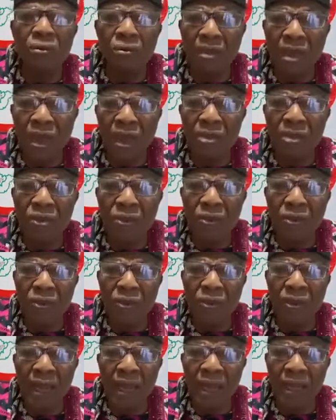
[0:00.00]
Aso
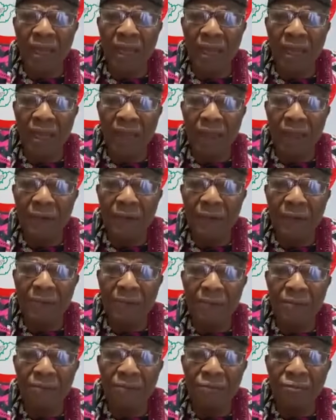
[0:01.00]
Rock like
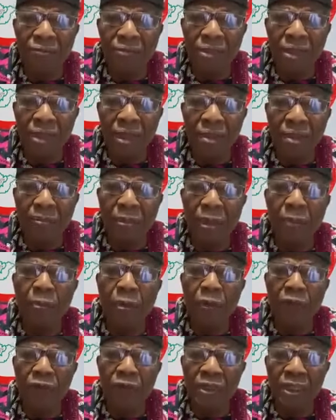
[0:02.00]

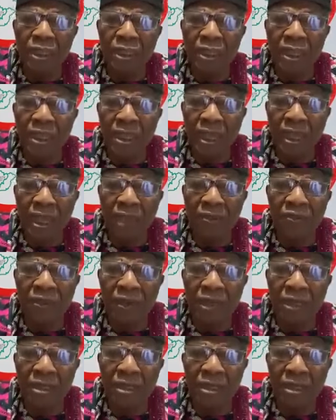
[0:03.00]
people visiting
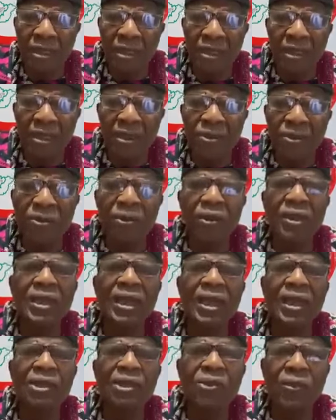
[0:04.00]
girlfriends, going
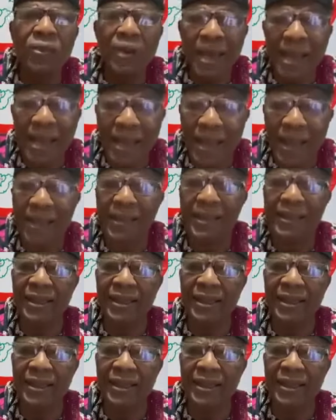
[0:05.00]
there to lie.